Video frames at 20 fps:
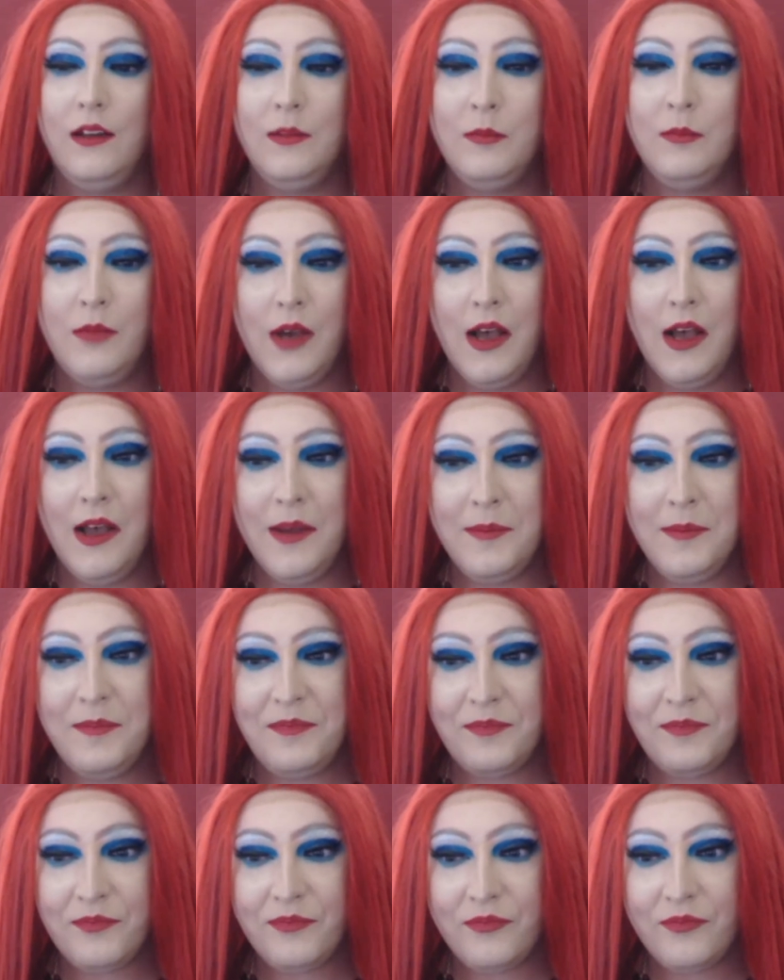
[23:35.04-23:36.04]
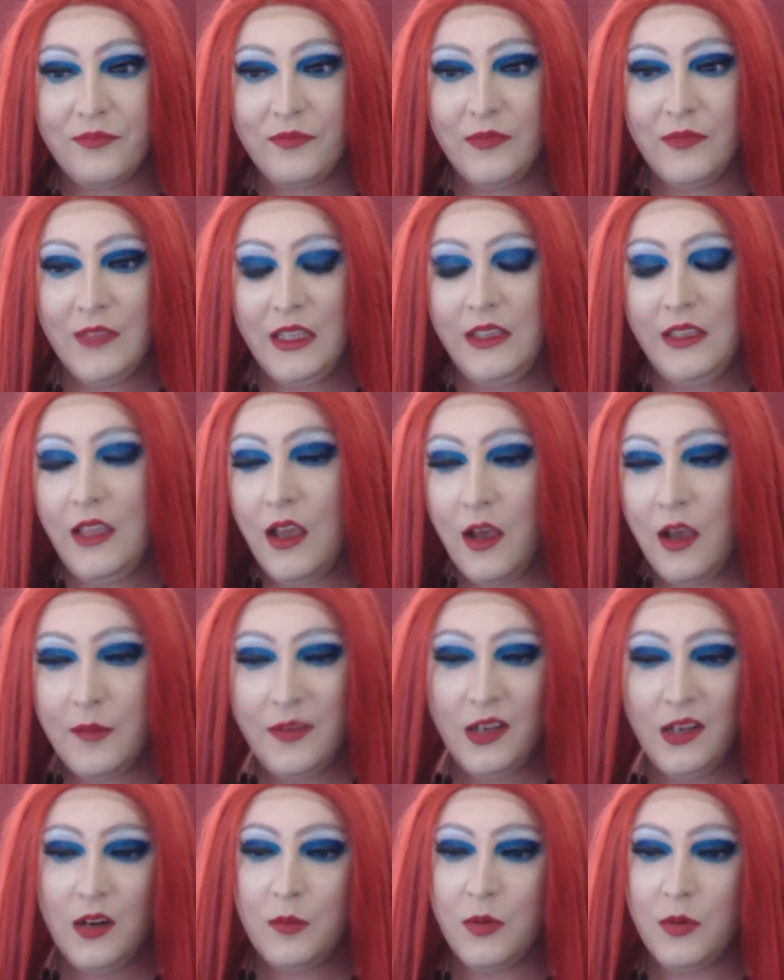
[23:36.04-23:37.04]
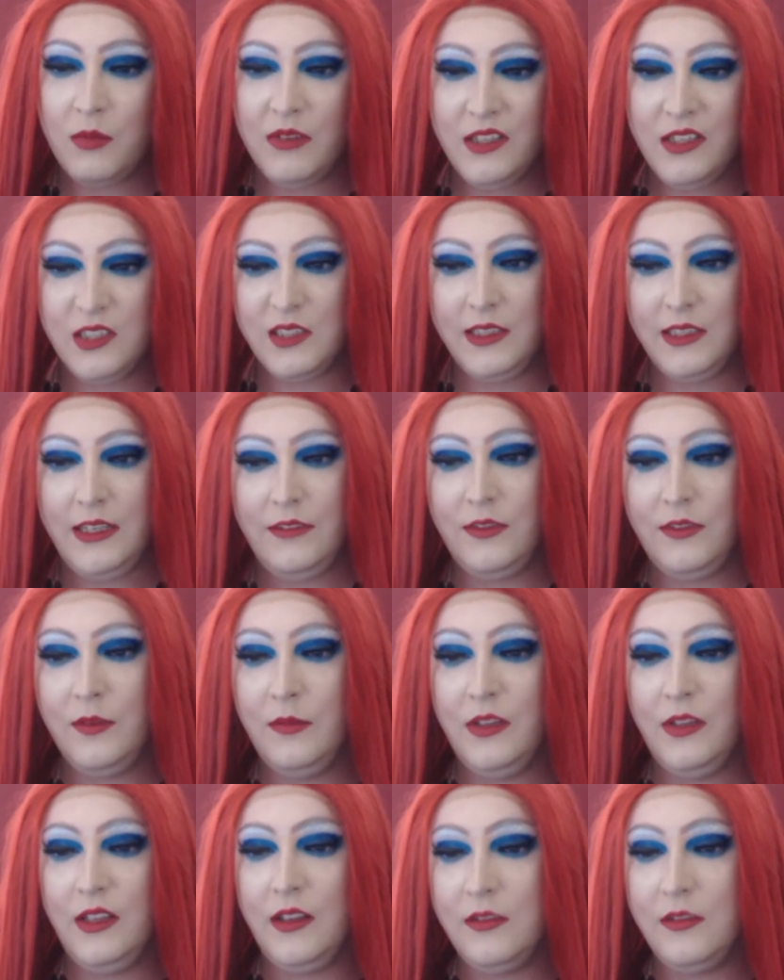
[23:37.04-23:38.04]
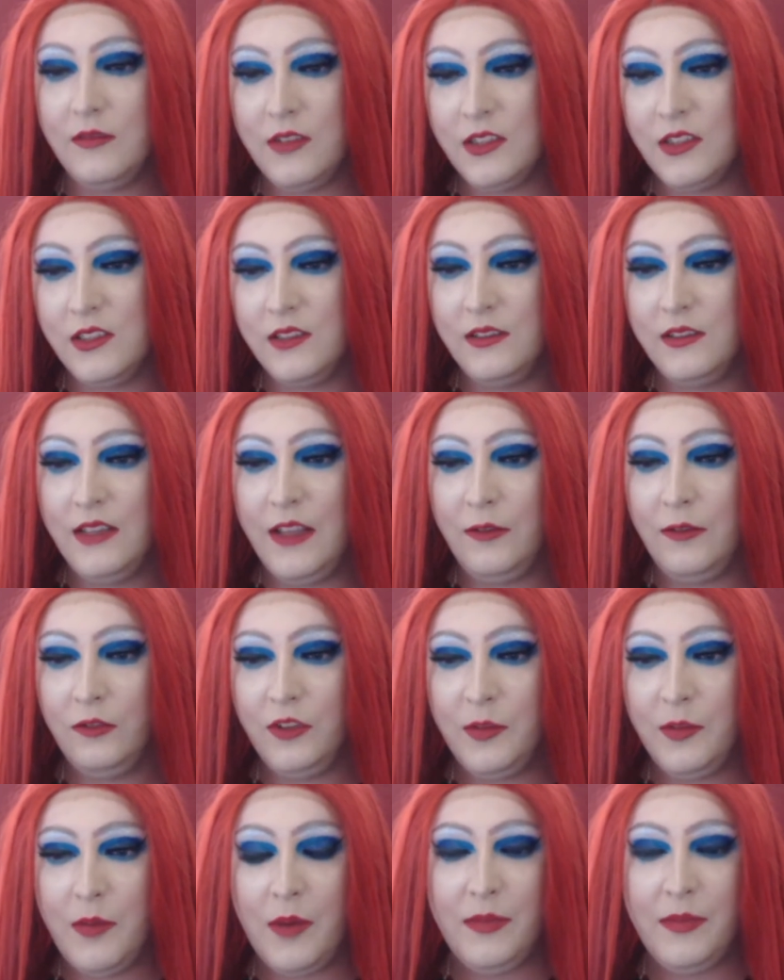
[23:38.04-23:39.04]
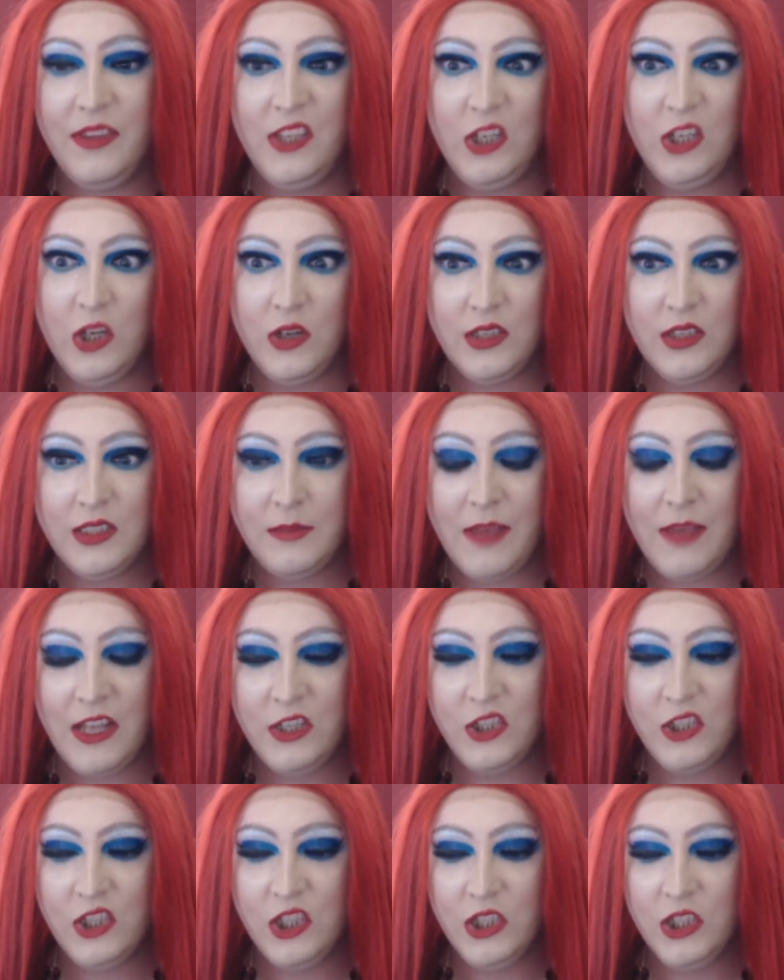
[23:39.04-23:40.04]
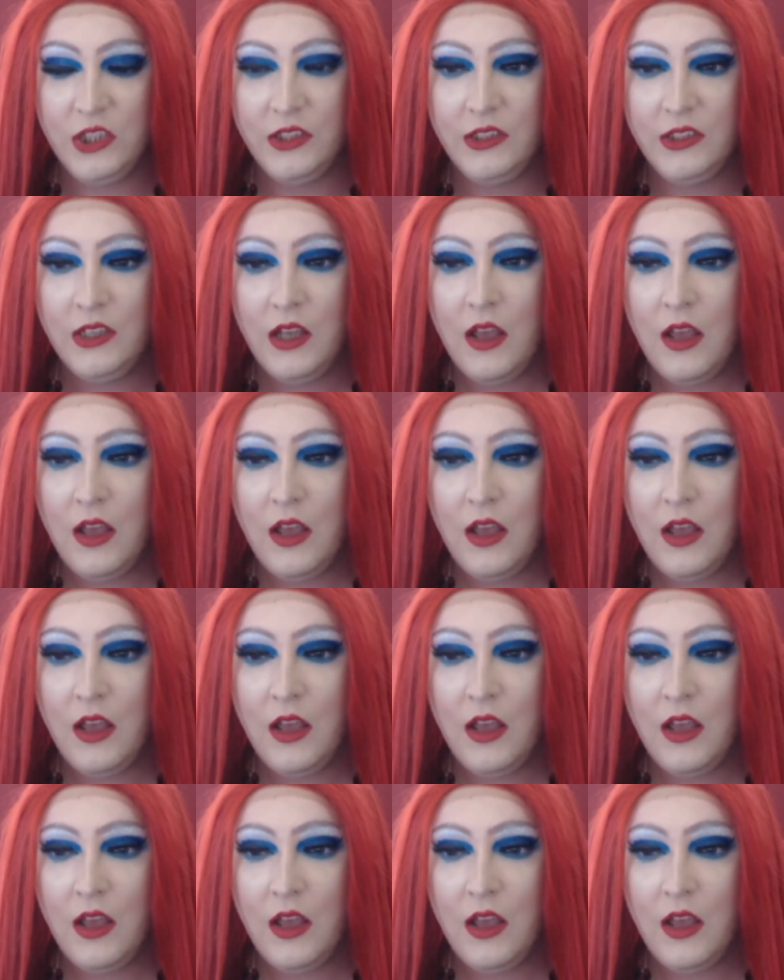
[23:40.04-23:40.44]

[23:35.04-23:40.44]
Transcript: But yeah, I mean, I'll probably just leave them and then just level them up in the new expansion.